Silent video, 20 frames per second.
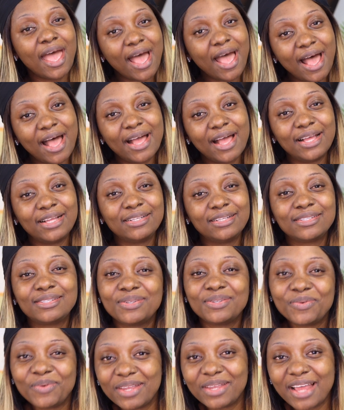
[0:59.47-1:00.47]
And
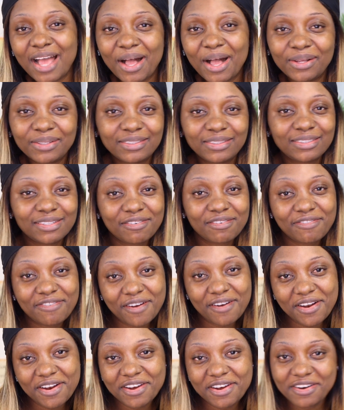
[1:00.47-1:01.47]
without
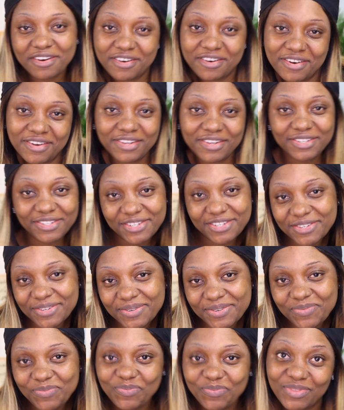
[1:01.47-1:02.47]
further ado,
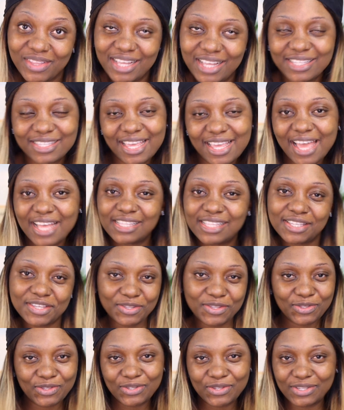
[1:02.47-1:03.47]
let's get
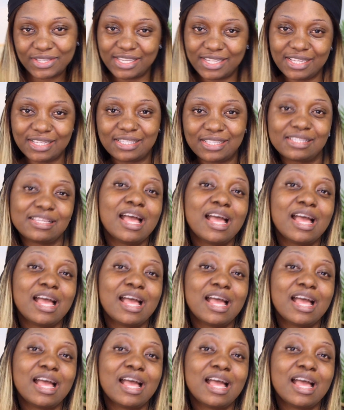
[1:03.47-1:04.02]
into this